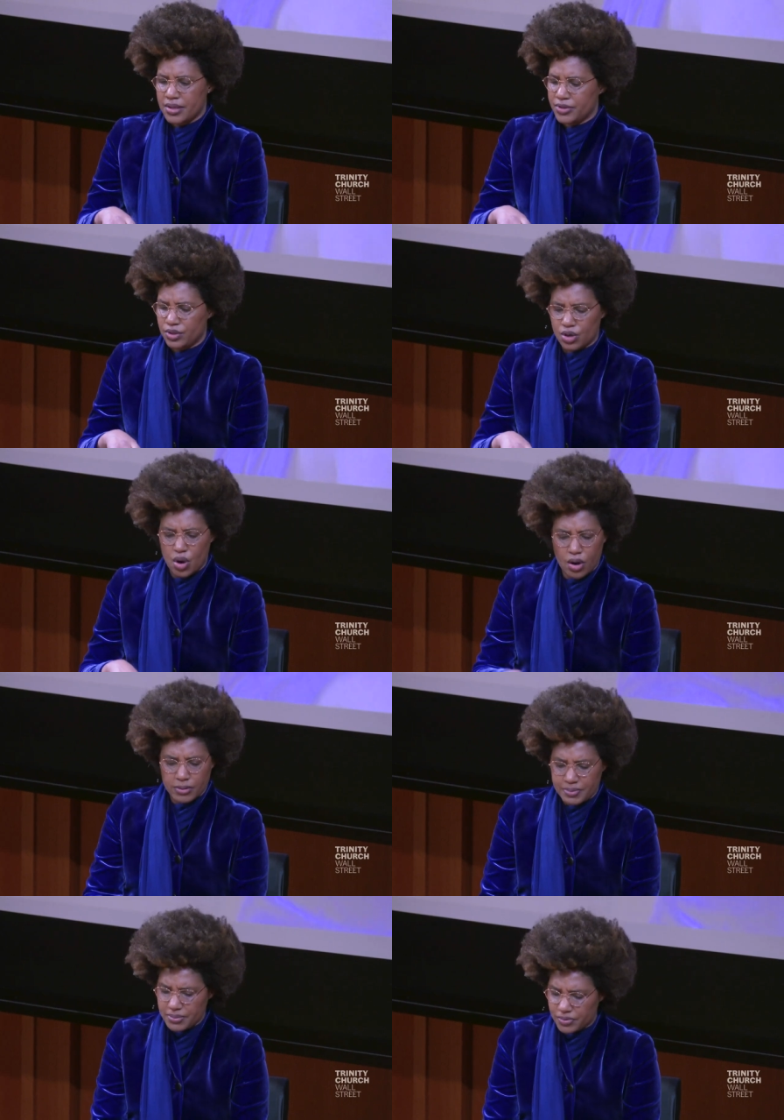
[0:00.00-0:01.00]
you know, all
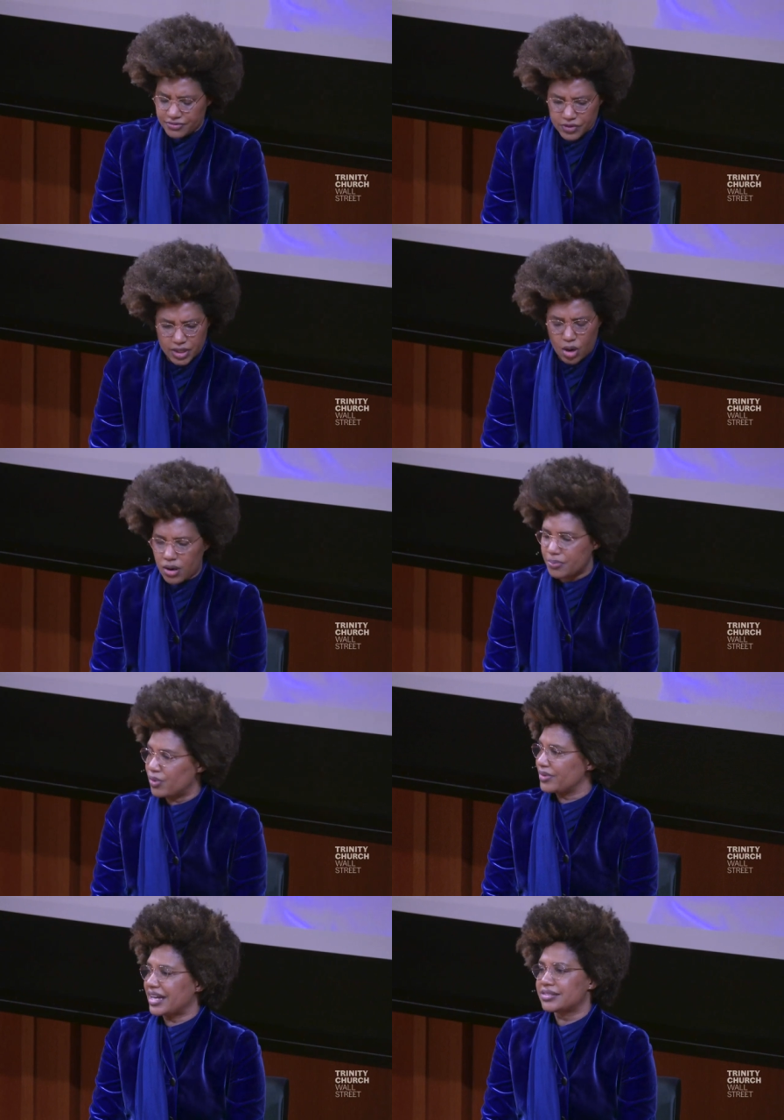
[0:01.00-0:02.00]
the people in Flint are
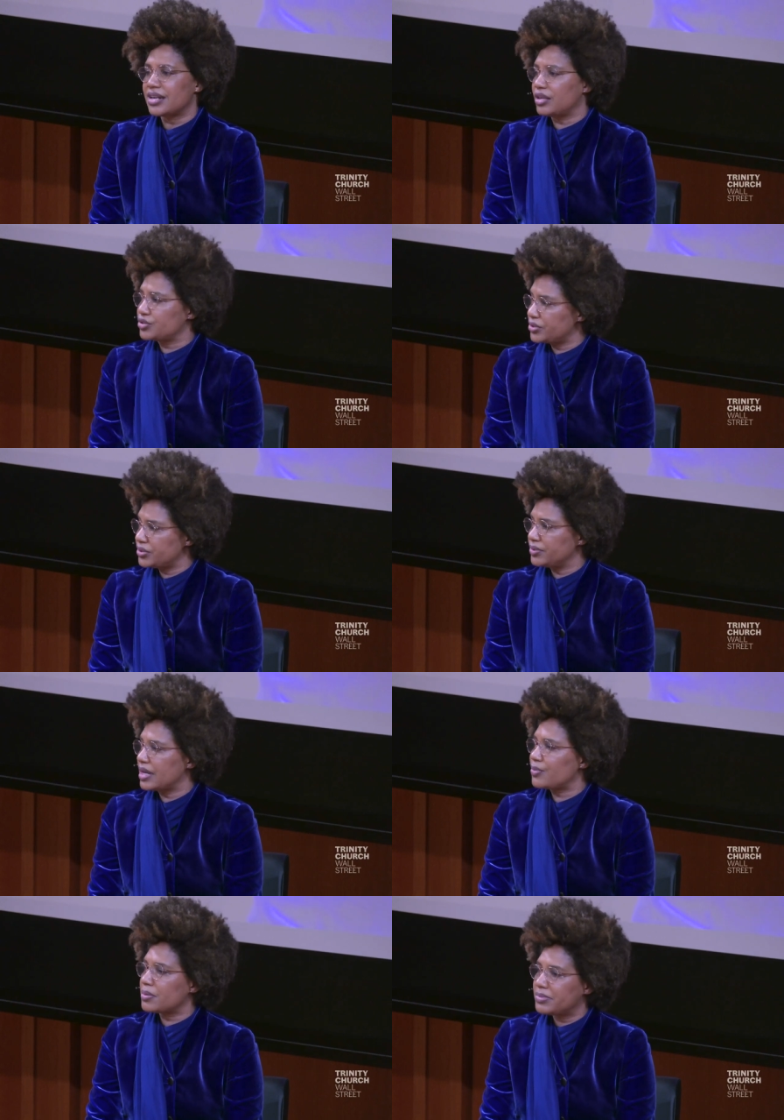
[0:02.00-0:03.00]
poor. That's not true.
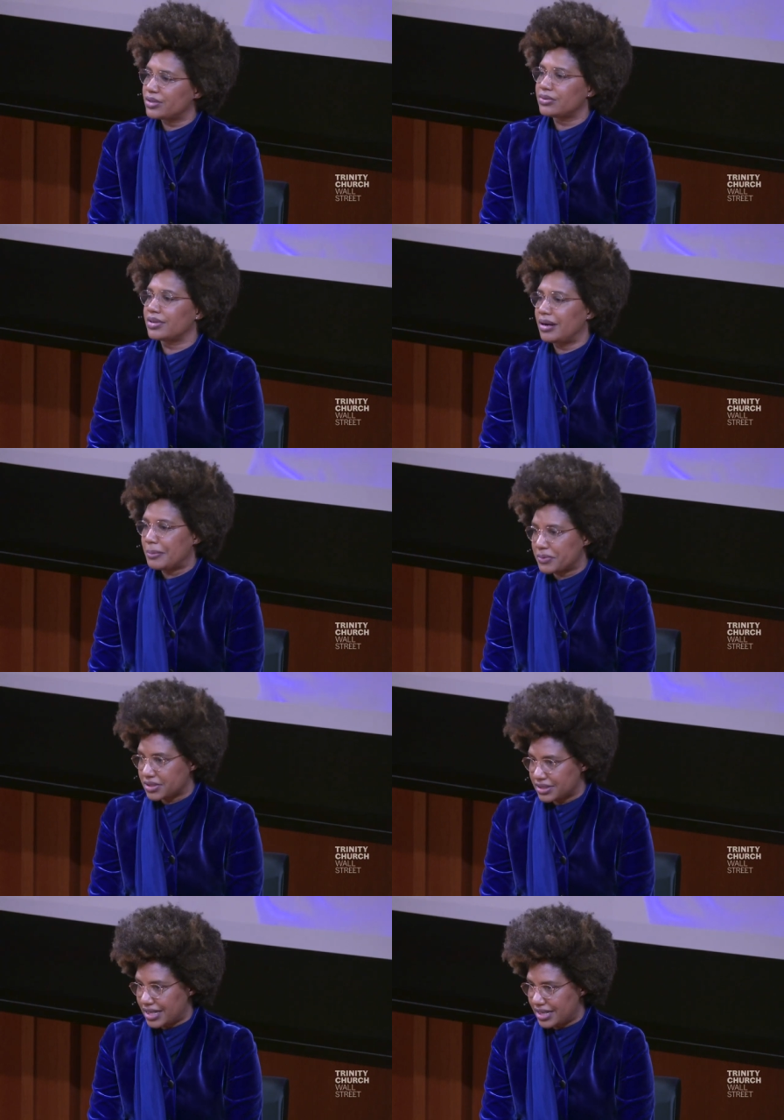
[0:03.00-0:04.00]
They were middle to upper
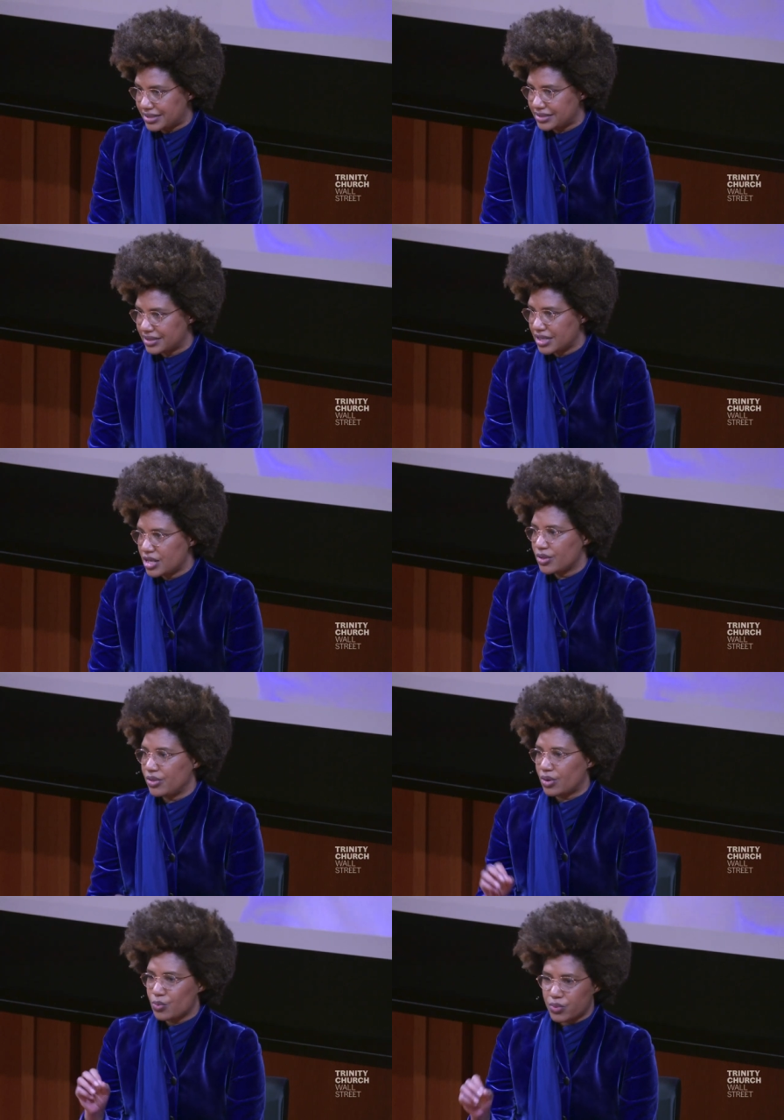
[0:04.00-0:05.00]
class.
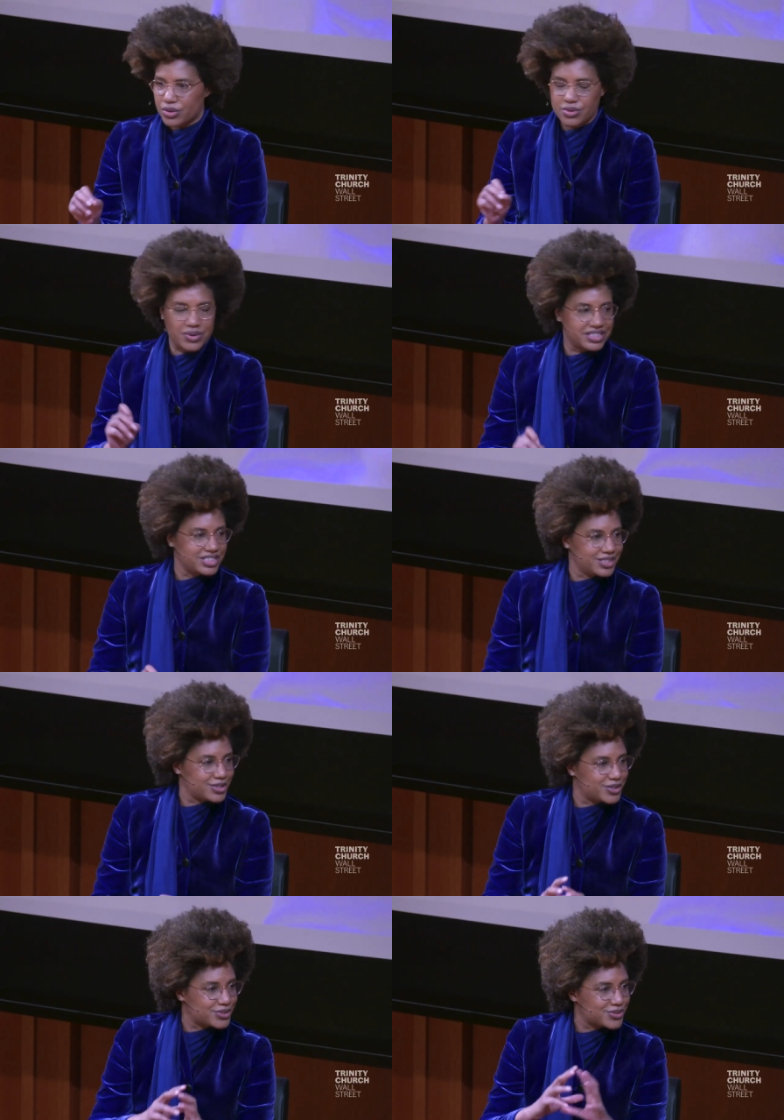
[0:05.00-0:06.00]
The real question
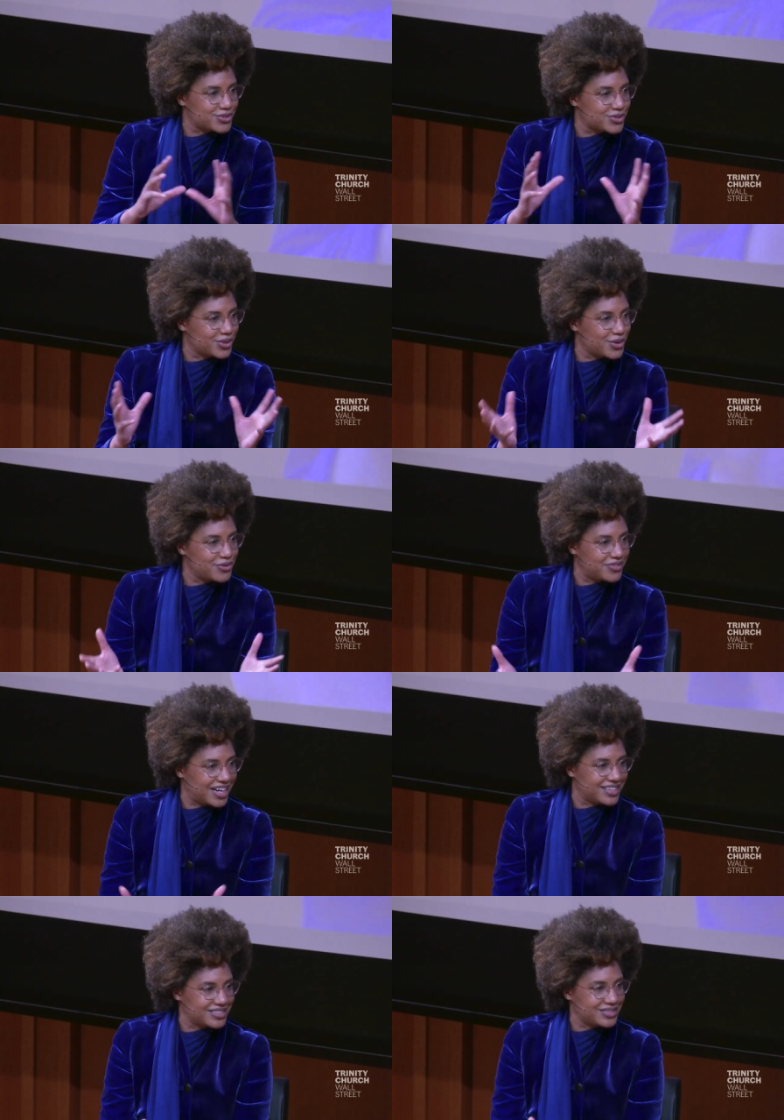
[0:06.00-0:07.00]
is the slow
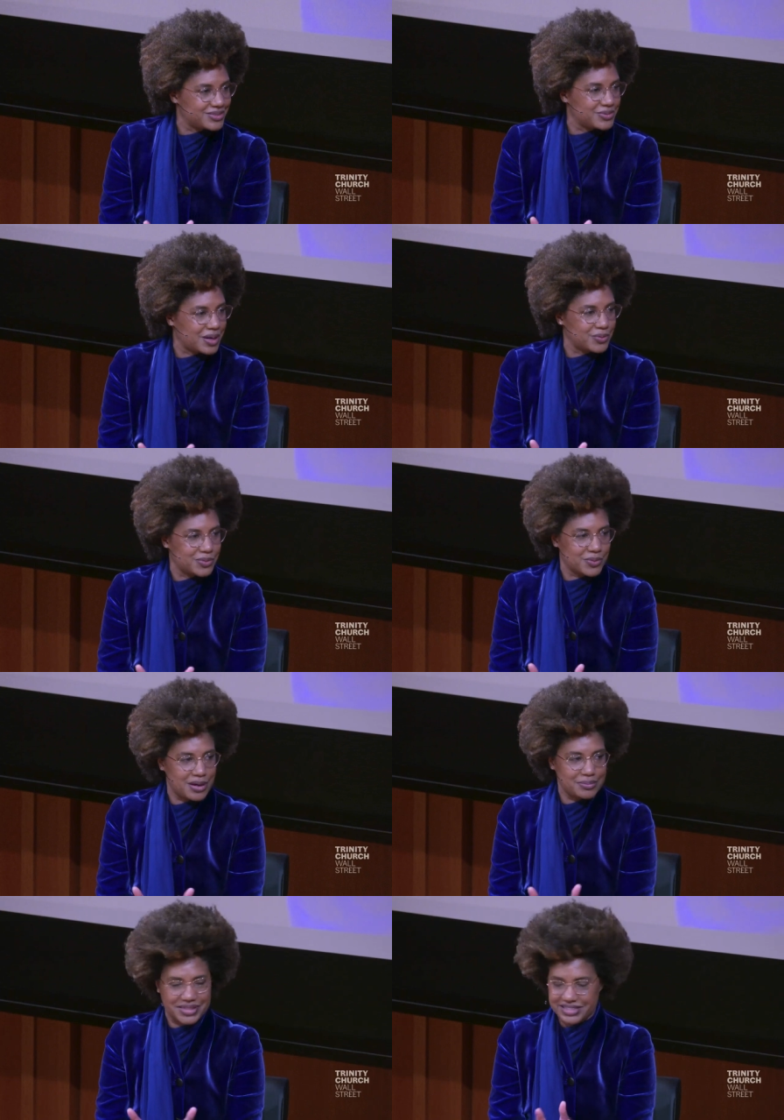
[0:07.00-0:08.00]
violence, right? What
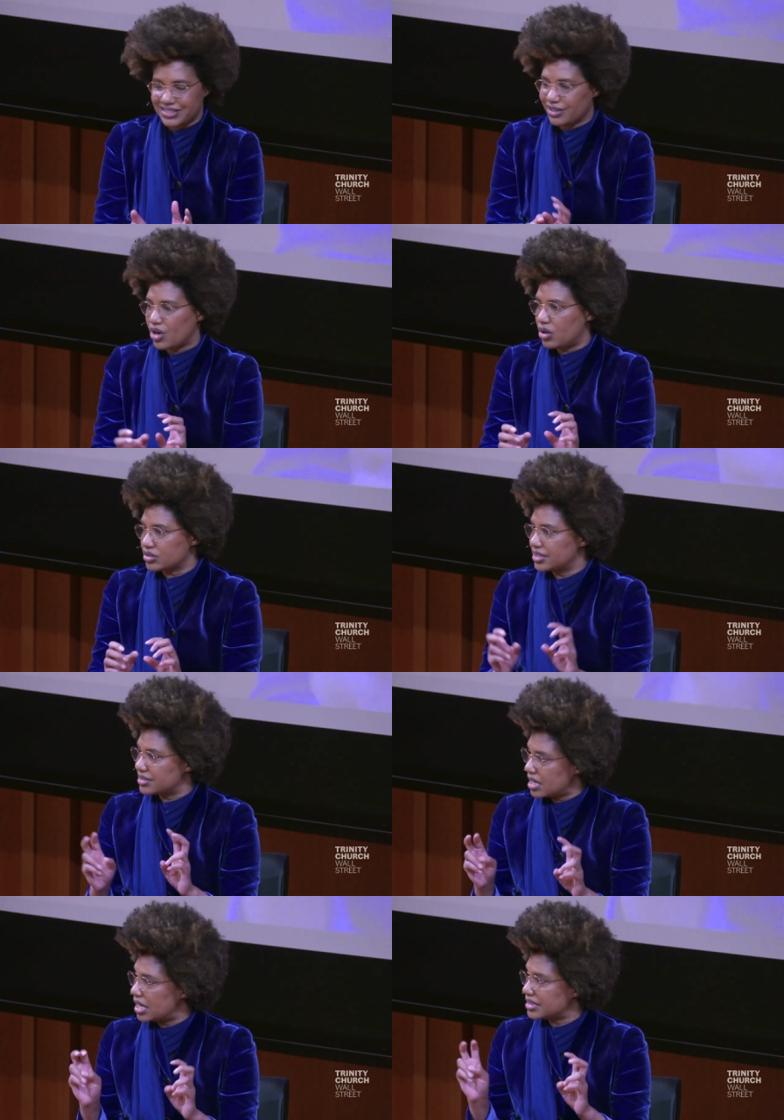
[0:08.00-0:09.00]
Rob Nixon calls
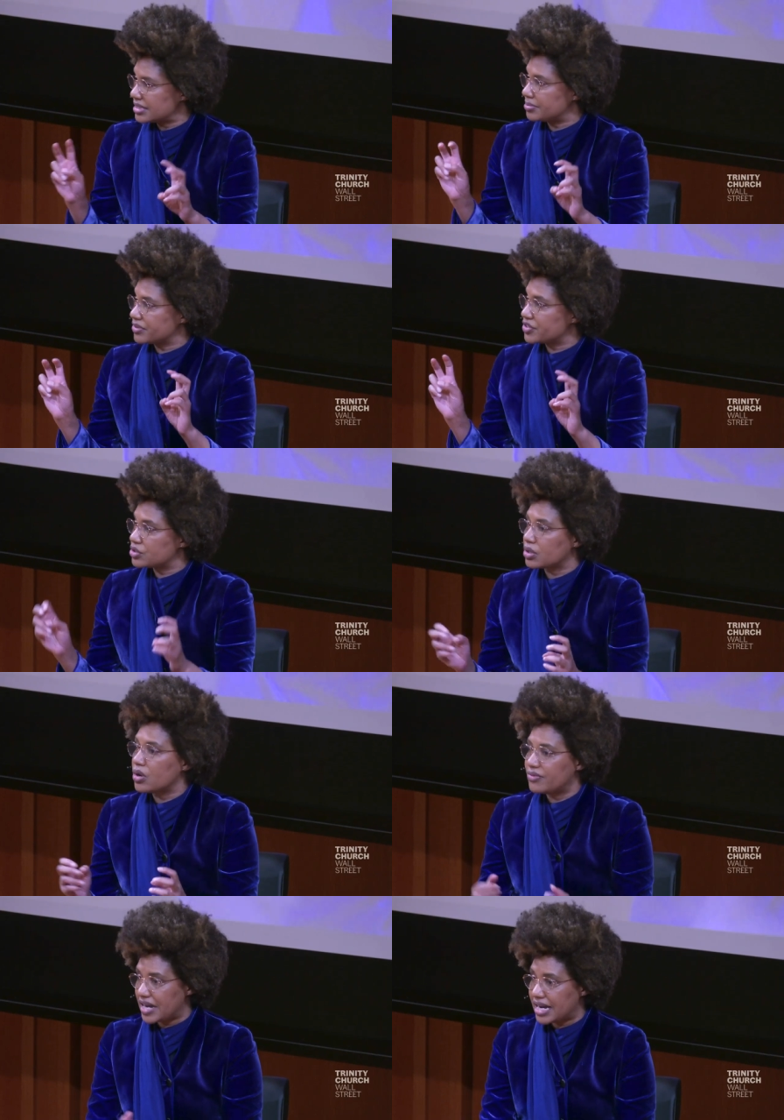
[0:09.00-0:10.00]
this concept of slow
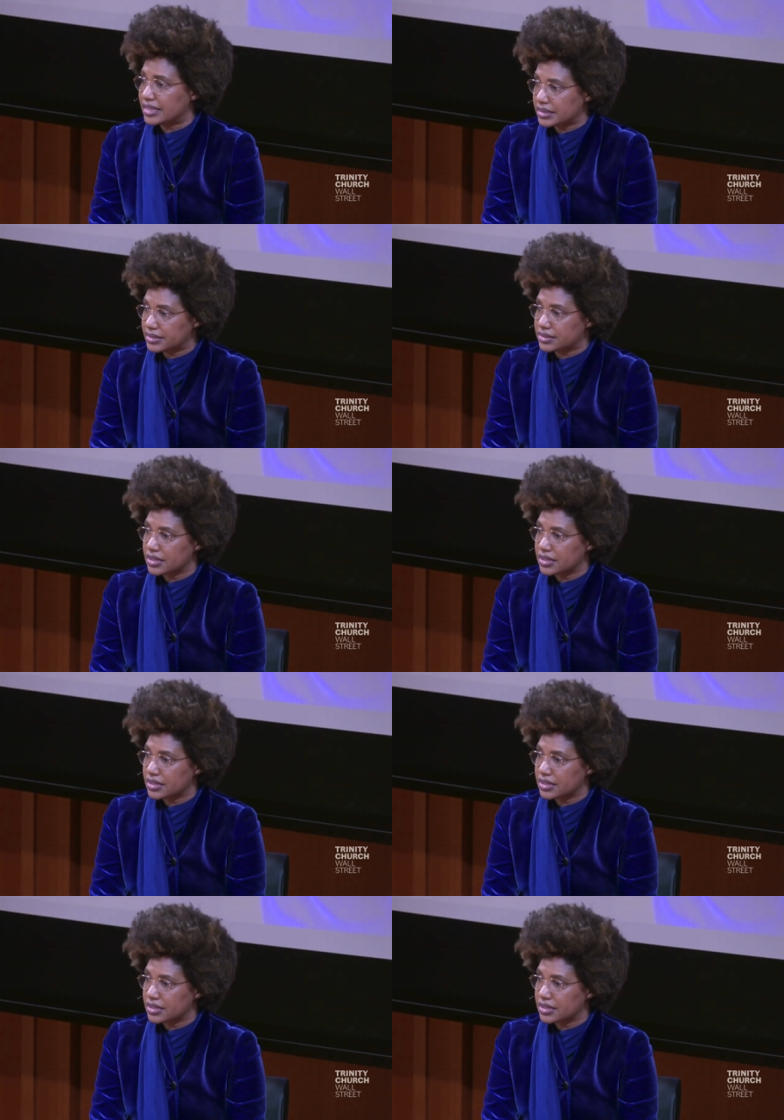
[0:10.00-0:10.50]
violence.